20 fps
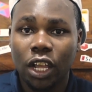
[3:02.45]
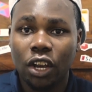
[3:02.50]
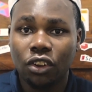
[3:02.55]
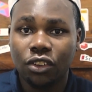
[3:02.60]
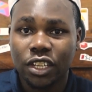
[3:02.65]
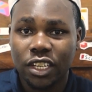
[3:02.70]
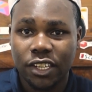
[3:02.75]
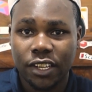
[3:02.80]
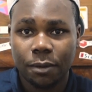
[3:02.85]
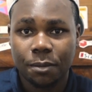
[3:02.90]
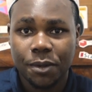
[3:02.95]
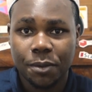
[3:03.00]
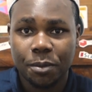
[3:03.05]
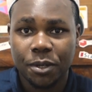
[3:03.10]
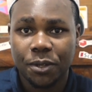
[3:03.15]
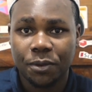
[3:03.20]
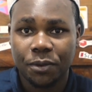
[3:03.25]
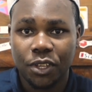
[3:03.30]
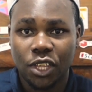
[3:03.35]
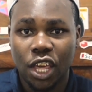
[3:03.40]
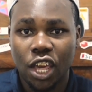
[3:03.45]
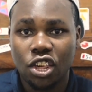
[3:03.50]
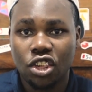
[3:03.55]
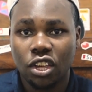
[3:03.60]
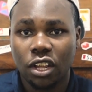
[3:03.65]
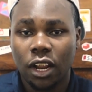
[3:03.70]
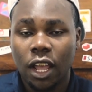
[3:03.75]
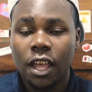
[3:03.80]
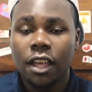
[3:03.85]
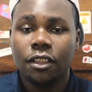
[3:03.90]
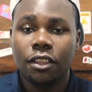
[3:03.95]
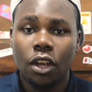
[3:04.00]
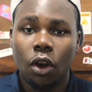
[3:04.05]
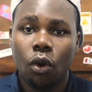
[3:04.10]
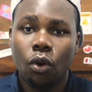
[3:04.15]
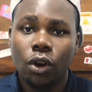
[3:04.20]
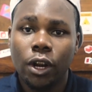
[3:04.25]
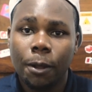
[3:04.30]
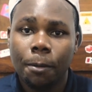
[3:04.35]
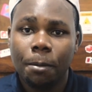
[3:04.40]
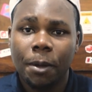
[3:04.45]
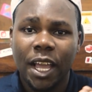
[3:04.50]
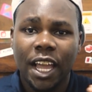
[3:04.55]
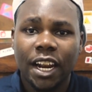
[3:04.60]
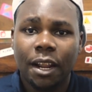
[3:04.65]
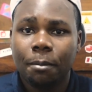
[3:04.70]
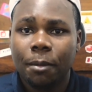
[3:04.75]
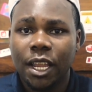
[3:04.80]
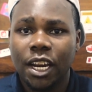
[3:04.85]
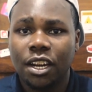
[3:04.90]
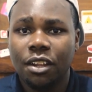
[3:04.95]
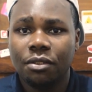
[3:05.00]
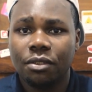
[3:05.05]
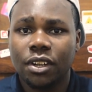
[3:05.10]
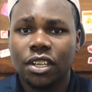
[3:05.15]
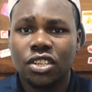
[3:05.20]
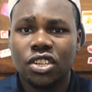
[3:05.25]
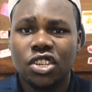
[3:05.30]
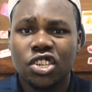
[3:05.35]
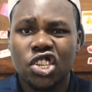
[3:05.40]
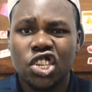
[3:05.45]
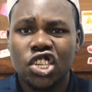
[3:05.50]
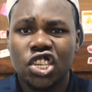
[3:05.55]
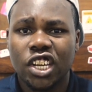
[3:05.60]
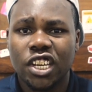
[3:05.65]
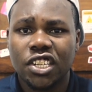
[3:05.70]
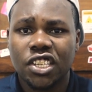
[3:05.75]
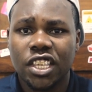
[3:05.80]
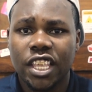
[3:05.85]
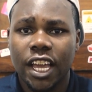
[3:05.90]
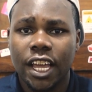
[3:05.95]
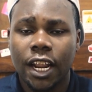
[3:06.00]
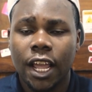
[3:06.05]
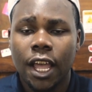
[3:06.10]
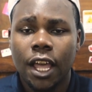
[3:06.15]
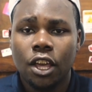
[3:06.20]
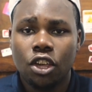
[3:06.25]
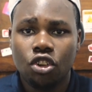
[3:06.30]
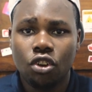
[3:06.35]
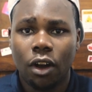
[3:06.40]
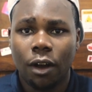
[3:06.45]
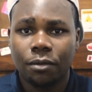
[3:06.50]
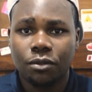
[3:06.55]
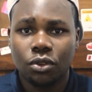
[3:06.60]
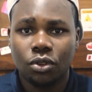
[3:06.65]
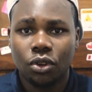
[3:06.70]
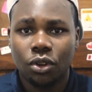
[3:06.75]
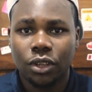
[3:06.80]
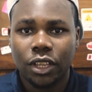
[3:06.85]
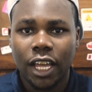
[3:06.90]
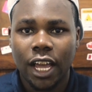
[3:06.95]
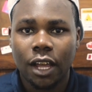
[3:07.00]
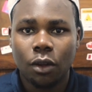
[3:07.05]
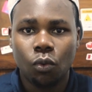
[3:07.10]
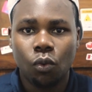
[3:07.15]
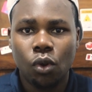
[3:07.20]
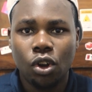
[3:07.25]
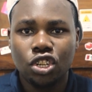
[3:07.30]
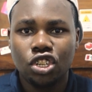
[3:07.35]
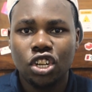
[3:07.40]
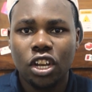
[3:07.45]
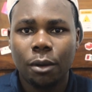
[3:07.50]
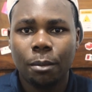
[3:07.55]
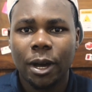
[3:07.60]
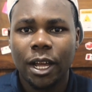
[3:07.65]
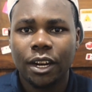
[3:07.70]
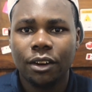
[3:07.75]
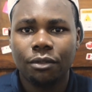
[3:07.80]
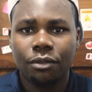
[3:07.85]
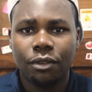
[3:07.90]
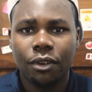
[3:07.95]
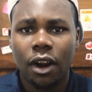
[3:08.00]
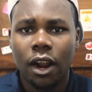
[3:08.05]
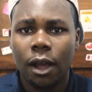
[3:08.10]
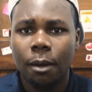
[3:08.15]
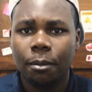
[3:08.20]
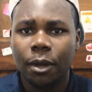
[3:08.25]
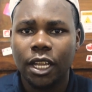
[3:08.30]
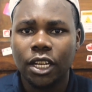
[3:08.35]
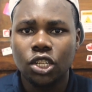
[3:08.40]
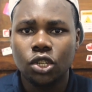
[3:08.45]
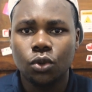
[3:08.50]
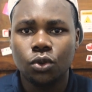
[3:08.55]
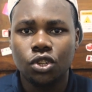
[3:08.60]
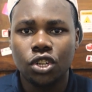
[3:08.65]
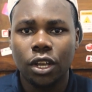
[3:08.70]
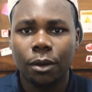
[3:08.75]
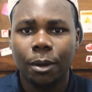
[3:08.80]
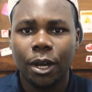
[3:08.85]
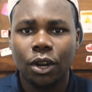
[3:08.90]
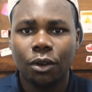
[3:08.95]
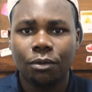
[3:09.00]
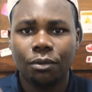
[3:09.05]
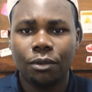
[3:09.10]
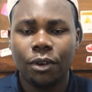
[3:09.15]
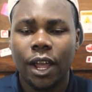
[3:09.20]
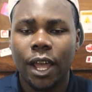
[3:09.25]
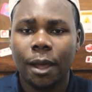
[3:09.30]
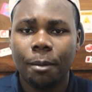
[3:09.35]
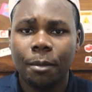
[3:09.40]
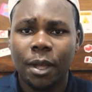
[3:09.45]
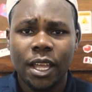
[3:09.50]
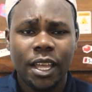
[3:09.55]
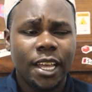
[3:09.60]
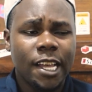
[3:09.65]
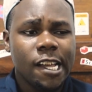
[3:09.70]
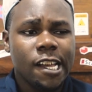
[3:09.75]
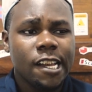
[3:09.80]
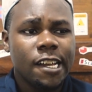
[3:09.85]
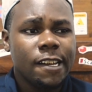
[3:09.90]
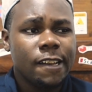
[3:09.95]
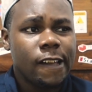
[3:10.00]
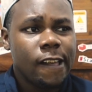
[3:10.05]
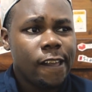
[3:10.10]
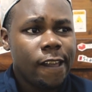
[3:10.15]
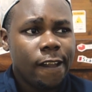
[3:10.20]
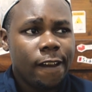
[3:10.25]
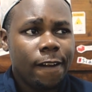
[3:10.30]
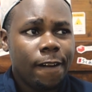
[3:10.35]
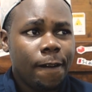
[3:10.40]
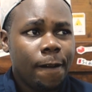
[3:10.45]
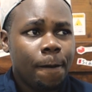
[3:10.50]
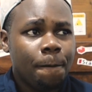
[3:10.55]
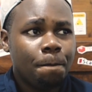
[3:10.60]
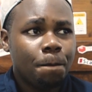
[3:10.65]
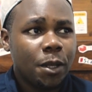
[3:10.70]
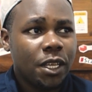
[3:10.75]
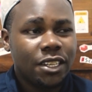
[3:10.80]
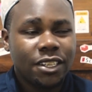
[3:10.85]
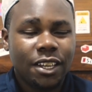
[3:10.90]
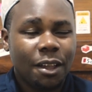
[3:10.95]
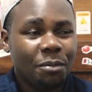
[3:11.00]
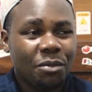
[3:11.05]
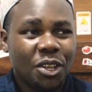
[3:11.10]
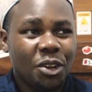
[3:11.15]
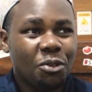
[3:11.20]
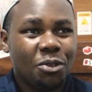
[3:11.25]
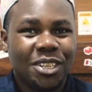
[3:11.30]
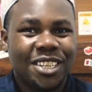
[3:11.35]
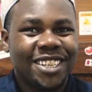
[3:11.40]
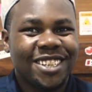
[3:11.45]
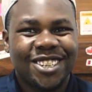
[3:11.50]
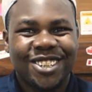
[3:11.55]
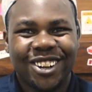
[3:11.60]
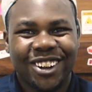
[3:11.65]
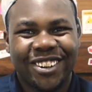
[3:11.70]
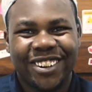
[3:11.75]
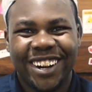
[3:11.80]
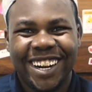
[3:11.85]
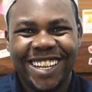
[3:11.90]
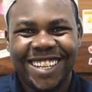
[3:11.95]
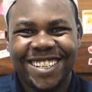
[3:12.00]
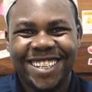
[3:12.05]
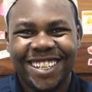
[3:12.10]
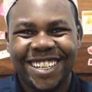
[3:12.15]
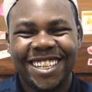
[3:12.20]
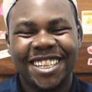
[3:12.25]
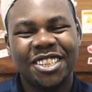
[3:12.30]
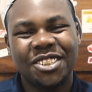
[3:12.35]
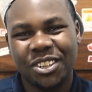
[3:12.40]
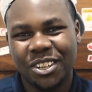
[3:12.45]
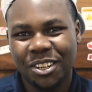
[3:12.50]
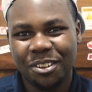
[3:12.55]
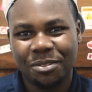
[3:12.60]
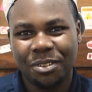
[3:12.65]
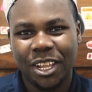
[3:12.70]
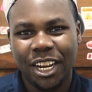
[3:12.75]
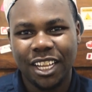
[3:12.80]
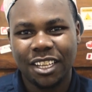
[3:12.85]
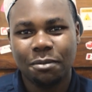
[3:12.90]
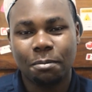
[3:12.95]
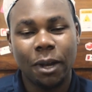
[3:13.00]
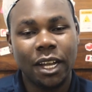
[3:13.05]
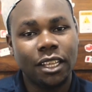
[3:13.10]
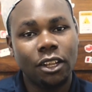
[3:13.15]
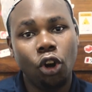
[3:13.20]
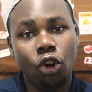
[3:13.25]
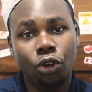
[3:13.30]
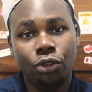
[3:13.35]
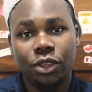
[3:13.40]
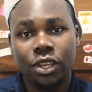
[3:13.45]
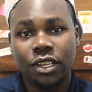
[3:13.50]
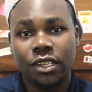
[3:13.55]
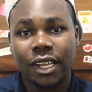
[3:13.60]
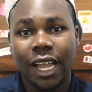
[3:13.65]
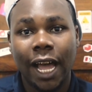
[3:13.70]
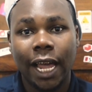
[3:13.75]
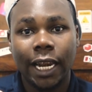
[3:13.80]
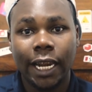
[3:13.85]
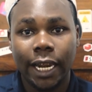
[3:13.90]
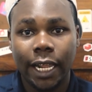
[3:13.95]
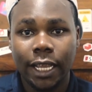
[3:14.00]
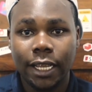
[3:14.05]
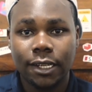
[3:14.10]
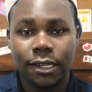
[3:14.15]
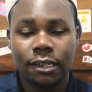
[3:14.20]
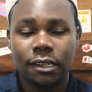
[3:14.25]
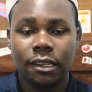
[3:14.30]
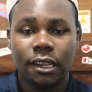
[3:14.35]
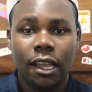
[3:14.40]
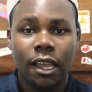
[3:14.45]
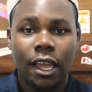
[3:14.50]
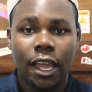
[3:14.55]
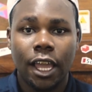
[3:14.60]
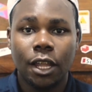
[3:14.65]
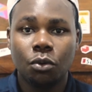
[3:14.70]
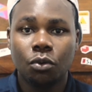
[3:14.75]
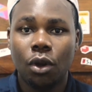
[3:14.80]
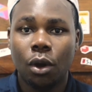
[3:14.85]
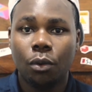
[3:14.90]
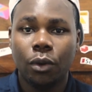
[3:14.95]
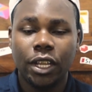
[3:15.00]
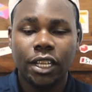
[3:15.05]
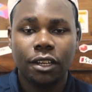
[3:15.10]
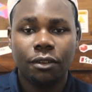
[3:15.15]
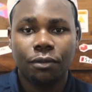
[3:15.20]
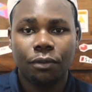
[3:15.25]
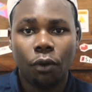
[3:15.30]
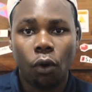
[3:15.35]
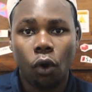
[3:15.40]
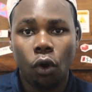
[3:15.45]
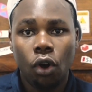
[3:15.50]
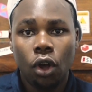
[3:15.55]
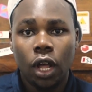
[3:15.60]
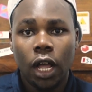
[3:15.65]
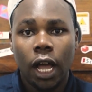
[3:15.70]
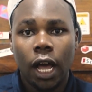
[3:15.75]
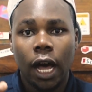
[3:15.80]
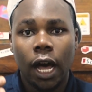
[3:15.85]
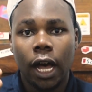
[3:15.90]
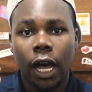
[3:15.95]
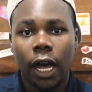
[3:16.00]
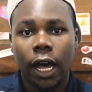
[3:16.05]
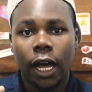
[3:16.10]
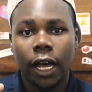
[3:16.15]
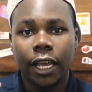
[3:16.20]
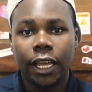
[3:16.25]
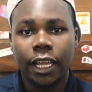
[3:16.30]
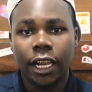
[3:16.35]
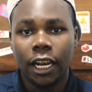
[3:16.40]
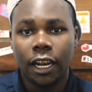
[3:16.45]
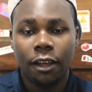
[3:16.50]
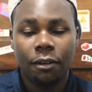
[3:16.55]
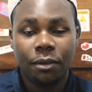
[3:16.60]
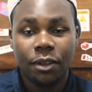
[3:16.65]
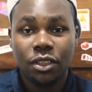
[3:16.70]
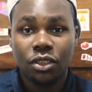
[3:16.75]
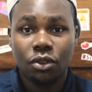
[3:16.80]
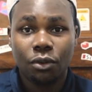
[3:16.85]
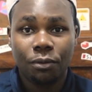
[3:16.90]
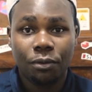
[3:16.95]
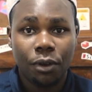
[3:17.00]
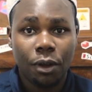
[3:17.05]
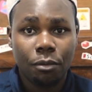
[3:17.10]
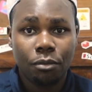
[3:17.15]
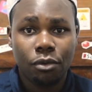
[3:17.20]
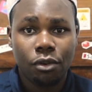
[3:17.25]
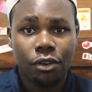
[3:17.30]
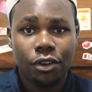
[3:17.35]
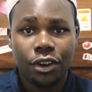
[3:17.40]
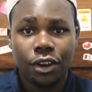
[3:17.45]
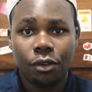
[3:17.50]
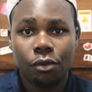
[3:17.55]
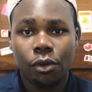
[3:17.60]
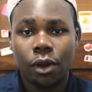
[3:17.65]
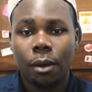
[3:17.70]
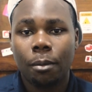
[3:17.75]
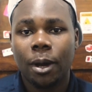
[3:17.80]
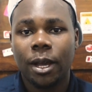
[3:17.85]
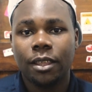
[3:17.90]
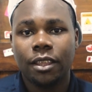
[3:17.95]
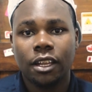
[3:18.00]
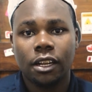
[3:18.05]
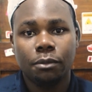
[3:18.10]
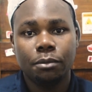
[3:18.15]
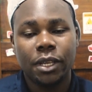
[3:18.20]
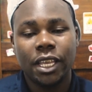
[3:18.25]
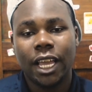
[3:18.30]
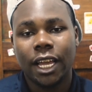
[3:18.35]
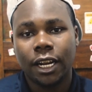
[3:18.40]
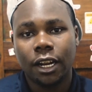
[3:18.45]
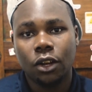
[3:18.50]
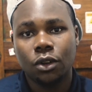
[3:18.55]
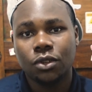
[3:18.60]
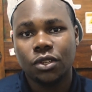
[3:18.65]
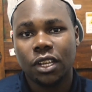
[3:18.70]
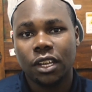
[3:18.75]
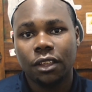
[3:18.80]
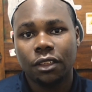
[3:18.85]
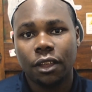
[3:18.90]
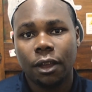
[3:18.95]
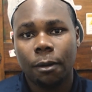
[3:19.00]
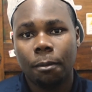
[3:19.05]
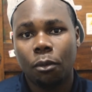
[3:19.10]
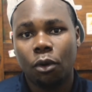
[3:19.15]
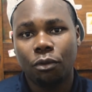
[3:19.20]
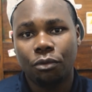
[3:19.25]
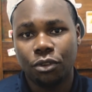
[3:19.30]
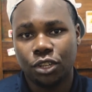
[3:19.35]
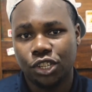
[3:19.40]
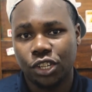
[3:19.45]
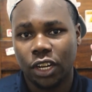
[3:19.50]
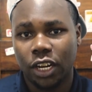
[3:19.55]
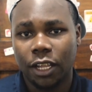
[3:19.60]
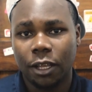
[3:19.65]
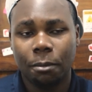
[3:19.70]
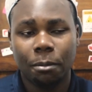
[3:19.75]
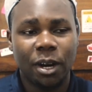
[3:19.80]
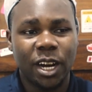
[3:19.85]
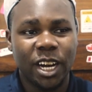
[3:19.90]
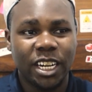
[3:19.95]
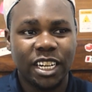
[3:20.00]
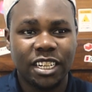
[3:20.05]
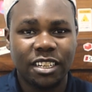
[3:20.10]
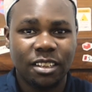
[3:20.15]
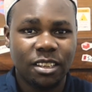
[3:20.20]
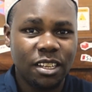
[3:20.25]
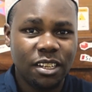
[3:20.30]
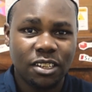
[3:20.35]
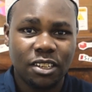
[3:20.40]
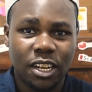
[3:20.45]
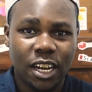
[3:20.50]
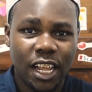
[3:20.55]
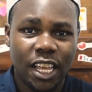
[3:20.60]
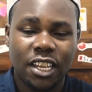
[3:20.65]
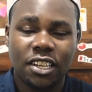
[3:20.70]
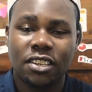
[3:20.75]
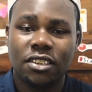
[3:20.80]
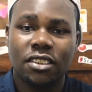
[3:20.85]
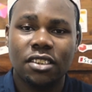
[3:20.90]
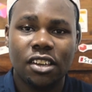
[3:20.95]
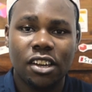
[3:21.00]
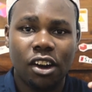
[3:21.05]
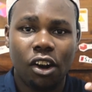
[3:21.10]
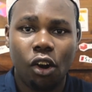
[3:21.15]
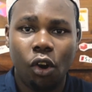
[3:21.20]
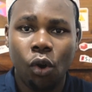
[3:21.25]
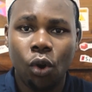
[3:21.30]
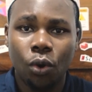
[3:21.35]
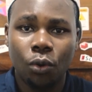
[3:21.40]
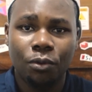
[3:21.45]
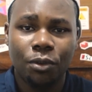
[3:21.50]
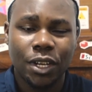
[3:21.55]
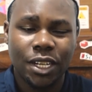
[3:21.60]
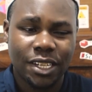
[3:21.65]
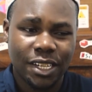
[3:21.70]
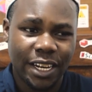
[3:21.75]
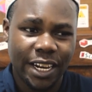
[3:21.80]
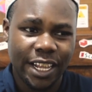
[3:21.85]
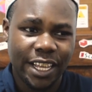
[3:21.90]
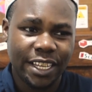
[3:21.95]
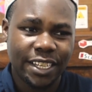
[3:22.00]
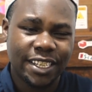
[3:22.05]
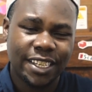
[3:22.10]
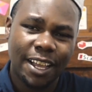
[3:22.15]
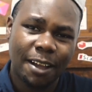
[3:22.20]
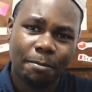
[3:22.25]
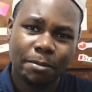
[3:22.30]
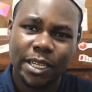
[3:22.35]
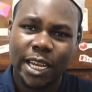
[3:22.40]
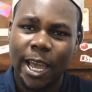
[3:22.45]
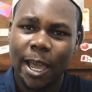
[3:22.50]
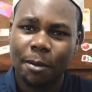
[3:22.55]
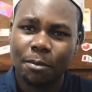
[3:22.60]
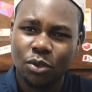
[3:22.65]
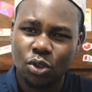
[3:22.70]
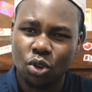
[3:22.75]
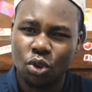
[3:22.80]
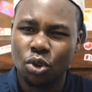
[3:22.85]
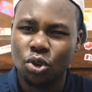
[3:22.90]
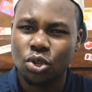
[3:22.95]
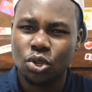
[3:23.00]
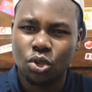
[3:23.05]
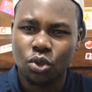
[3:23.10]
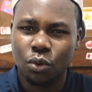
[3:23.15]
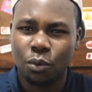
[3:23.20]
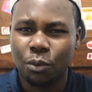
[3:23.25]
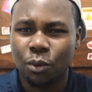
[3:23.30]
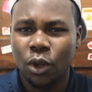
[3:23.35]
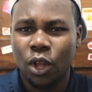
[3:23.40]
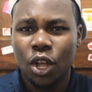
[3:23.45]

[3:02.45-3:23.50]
on the same specification. The only kind of main difference is just that you have to note that 1GB of RAM and 2GB of RAM, and it's something which is so crazy to Infinix, but all these are leaks, and we are waiting for 11th of February whereby they'll be announcing them officially. But these leaks, they obviously sometimes goes to